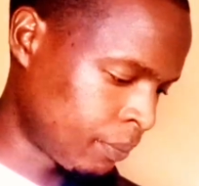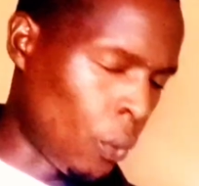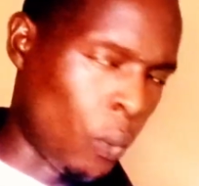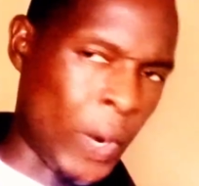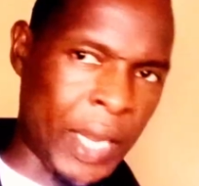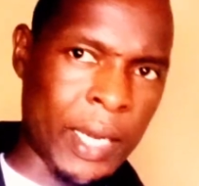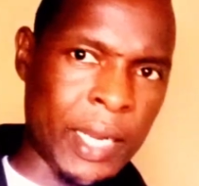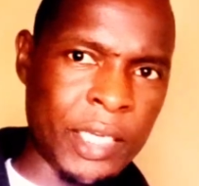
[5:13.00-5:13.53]

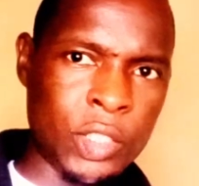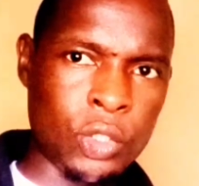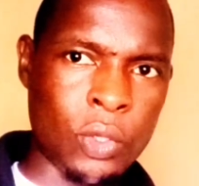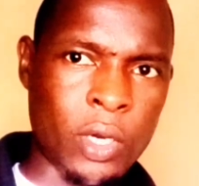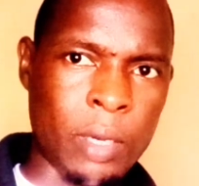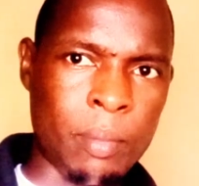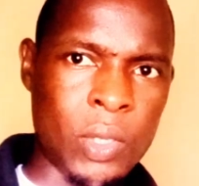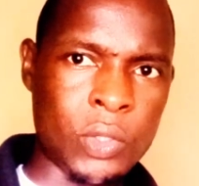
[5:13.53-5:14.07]
When I
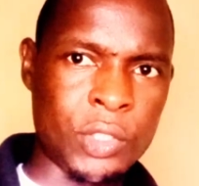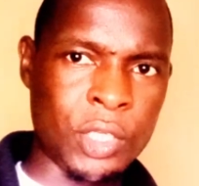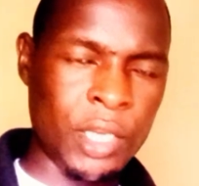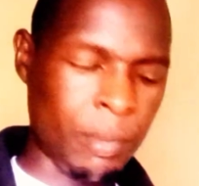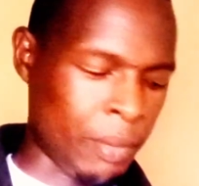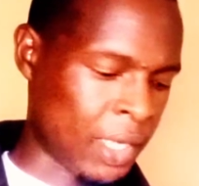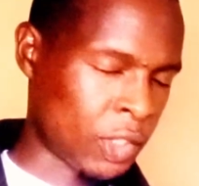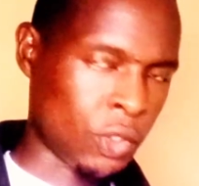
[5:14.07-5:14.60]
talk about
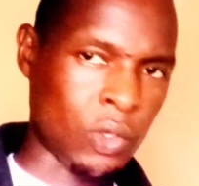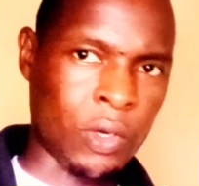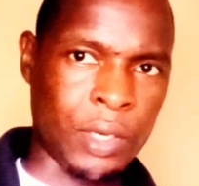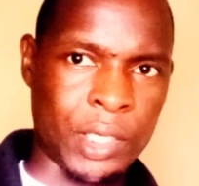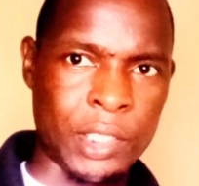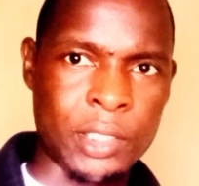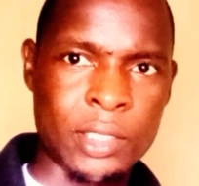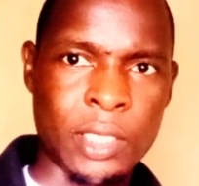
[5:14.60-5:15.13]

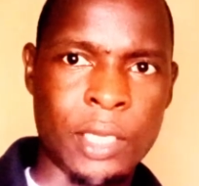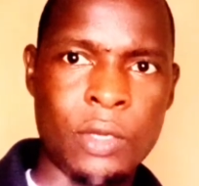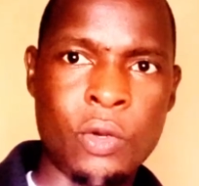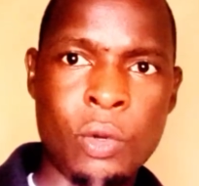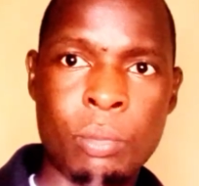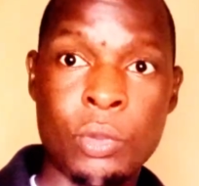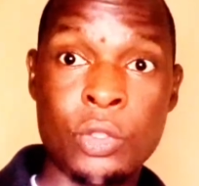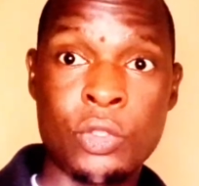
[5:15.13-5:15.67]
hematocrit, I
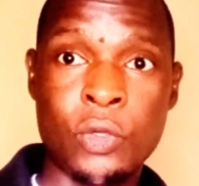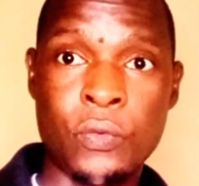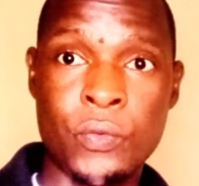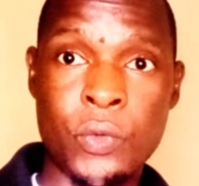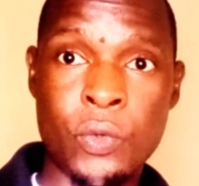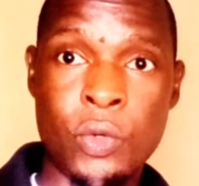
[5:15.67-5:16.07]
know most of you